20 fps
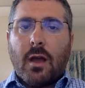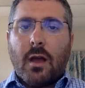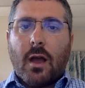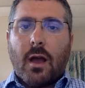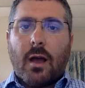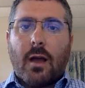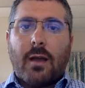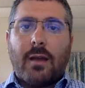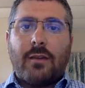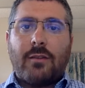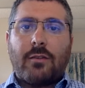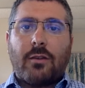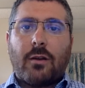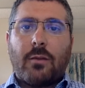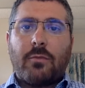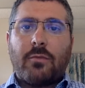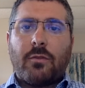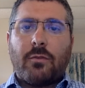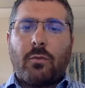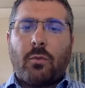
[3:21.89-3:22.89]
Uh, in
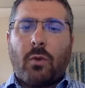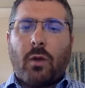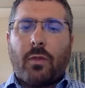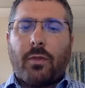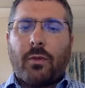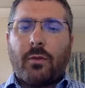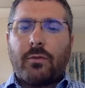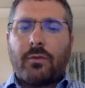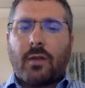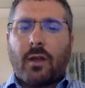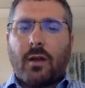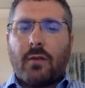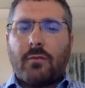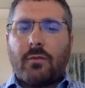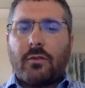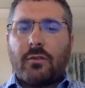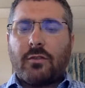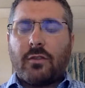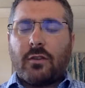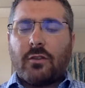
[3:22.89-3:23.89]
terms of what those
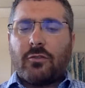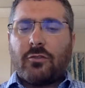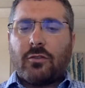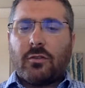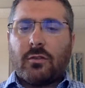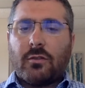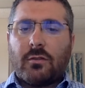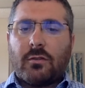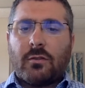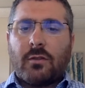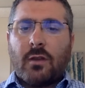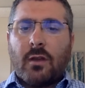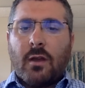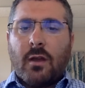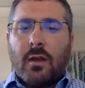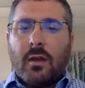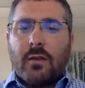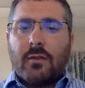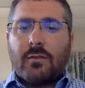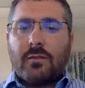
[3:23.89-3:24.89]
conversations
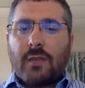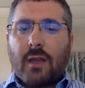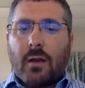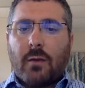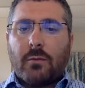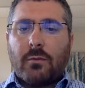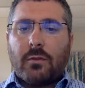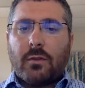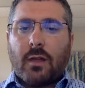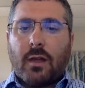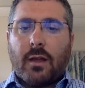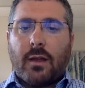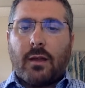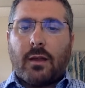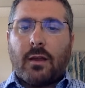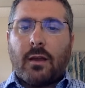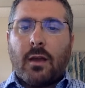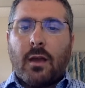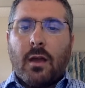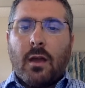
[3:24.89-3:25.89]
sound
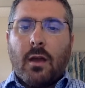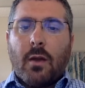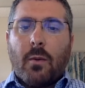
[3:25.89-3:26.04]
like,